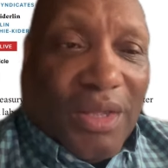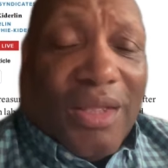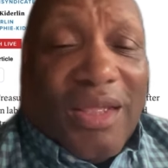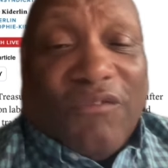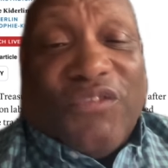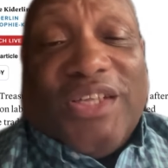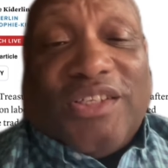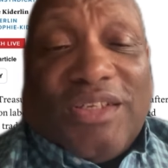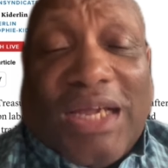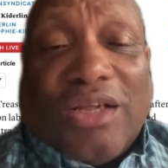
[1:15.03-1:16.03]

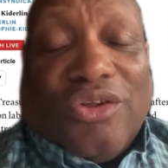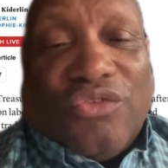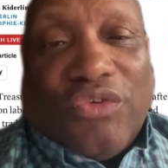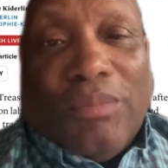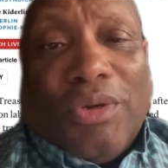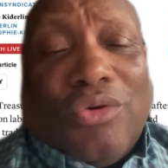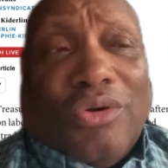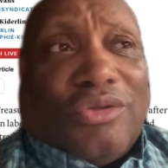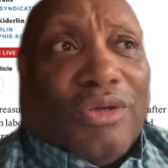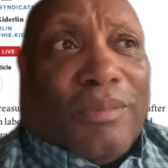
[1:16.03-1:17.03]
Inflation's out of control
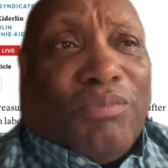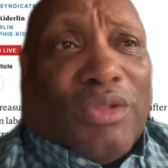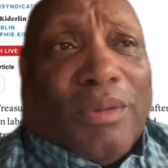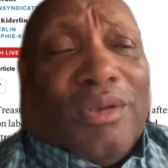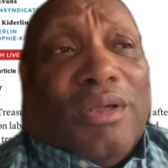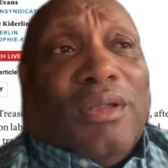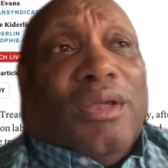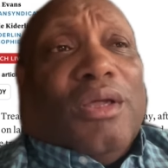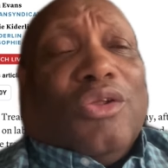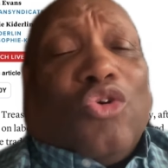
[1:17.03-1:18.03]
because
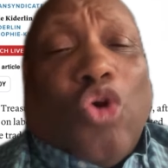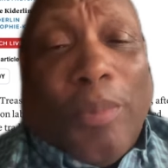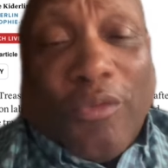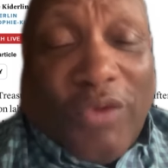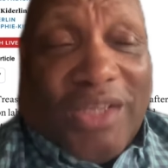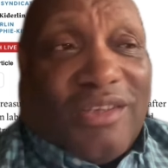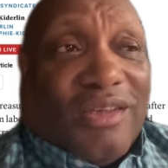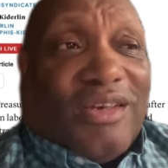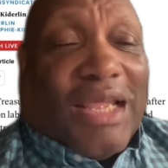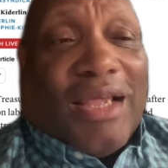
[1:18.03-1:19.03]
the corporations are
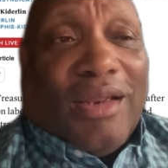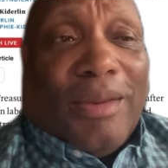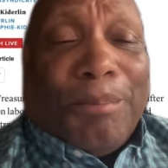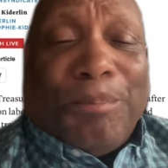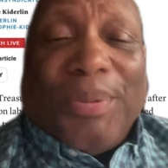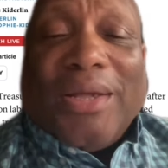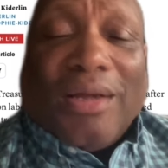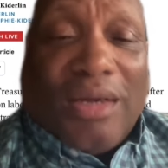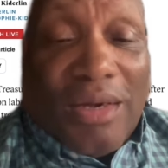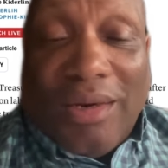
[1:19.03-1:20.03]
taking a bigger
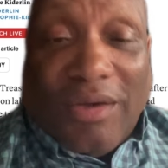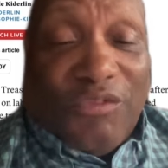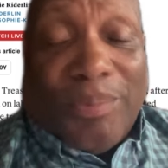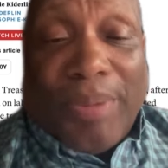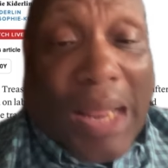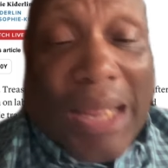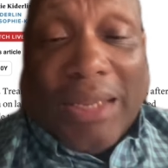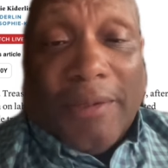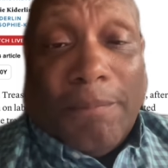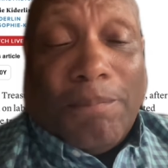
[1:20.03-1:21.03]
cut of the pie.